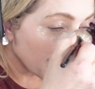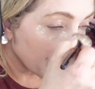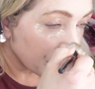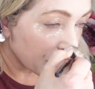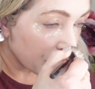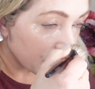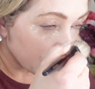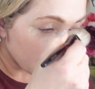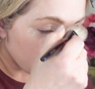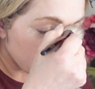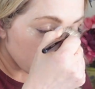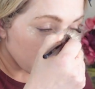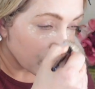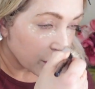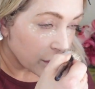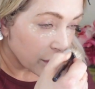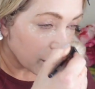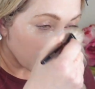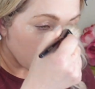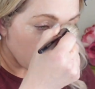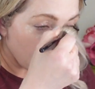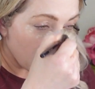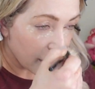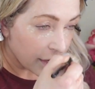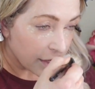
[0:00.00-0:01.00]
this
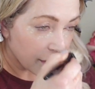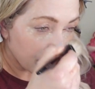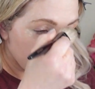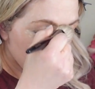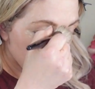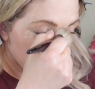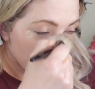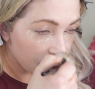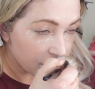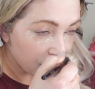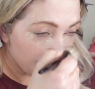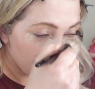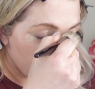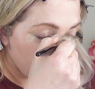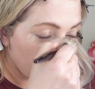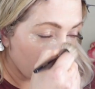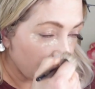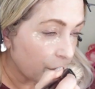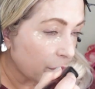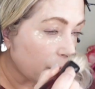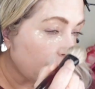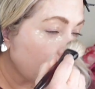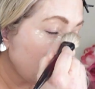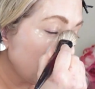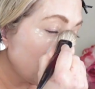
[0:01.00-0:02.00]
really likes this
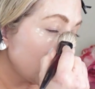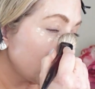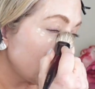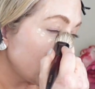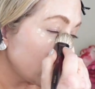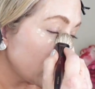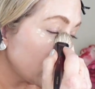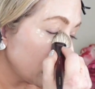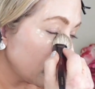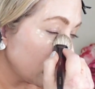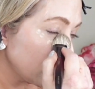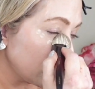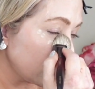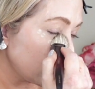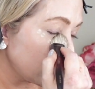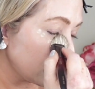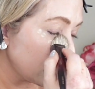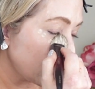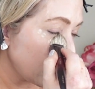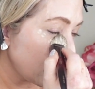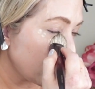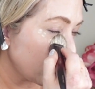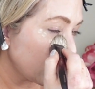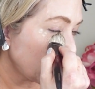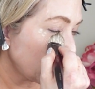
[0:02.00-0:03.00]
foundation,
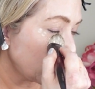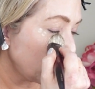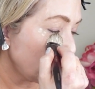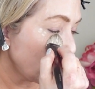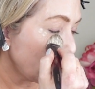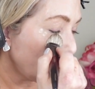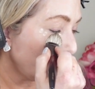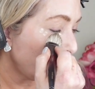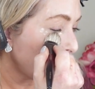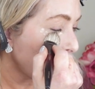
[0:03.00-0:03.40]
having no